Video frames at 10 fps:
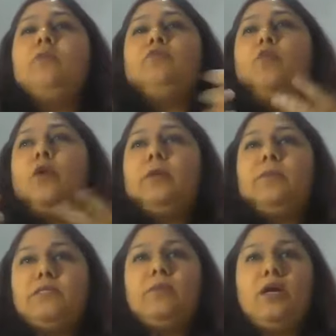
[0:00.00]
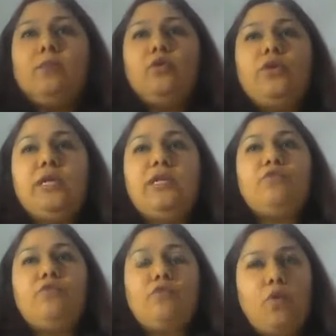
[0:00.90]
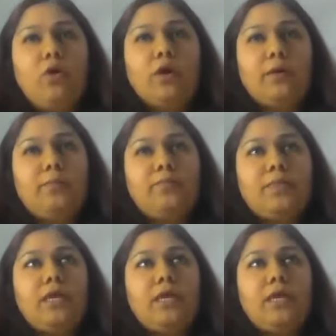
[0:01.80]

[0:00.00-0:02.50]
But for an epistemic community to form,